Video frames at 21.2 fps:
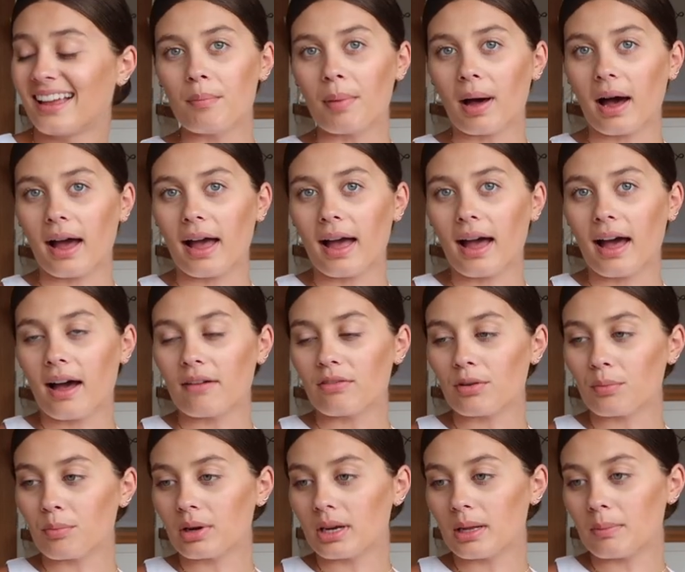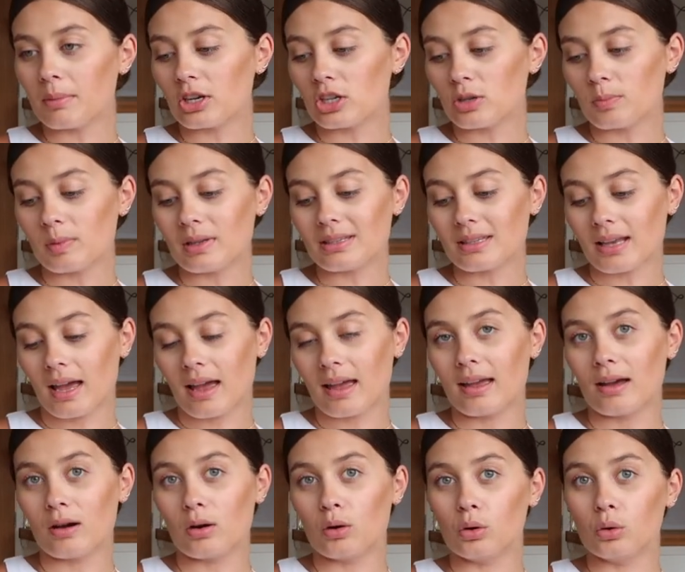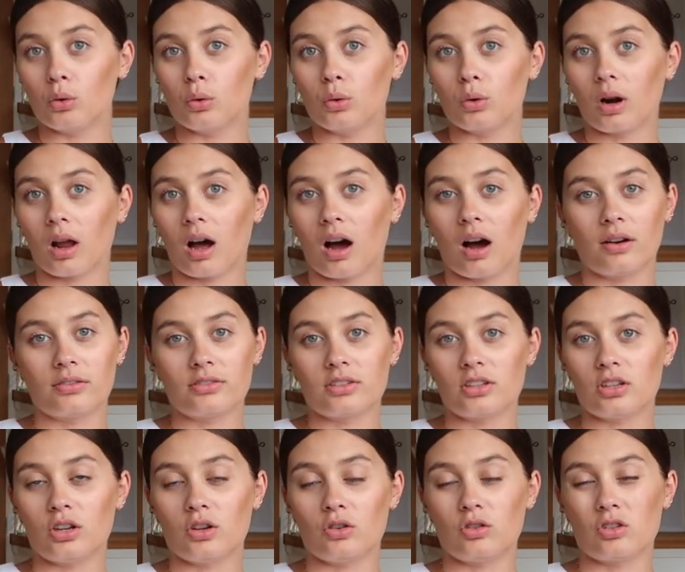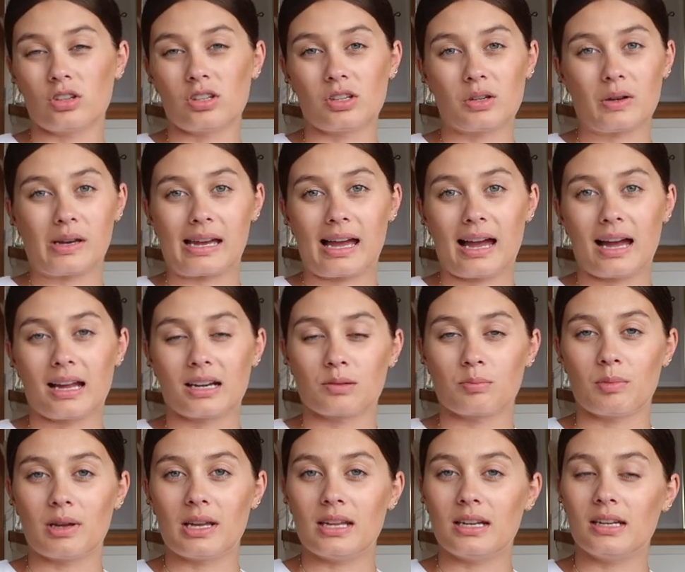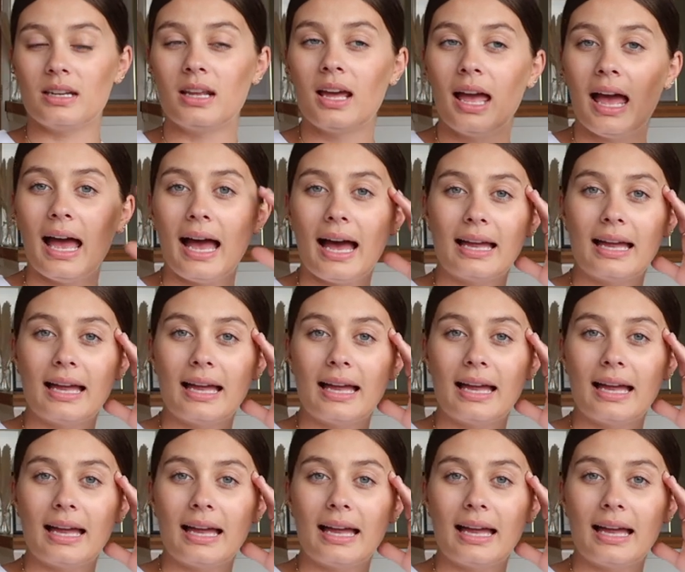But I have pretty much been sat here all afternoon just doing admin